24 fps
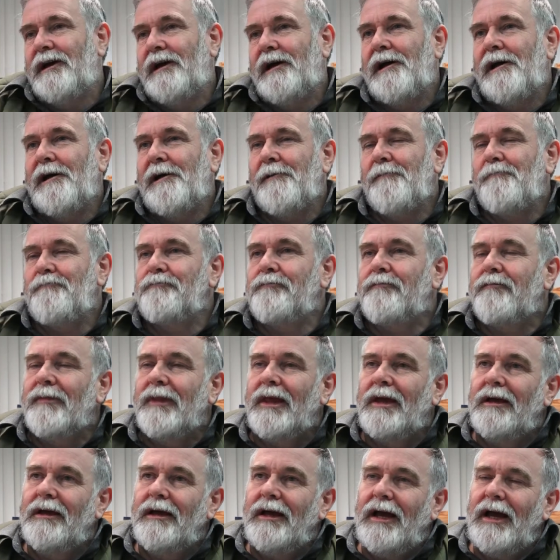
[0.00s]
Um,
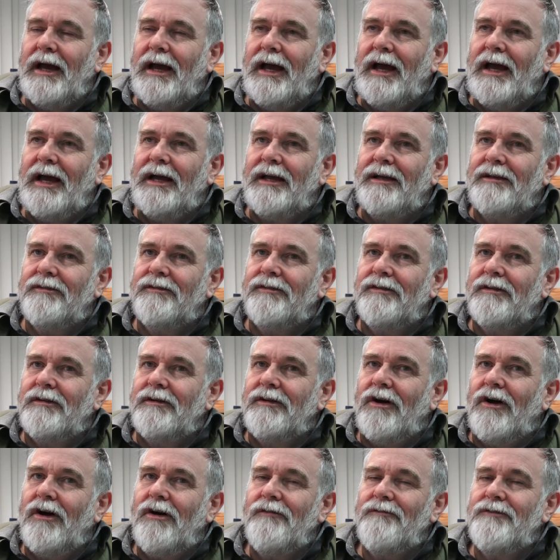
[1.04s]
and
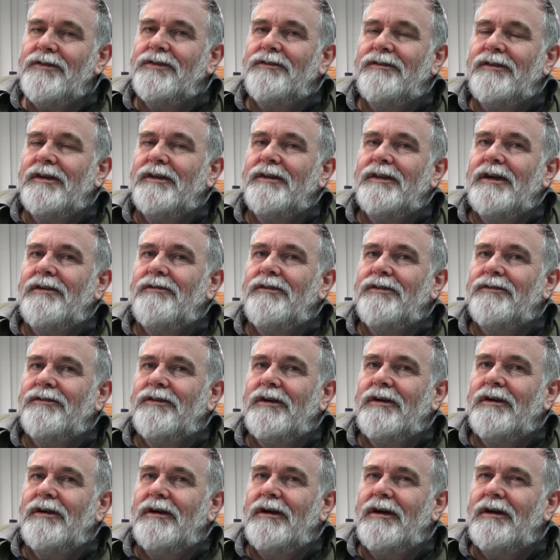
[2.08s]
obviously, there is a,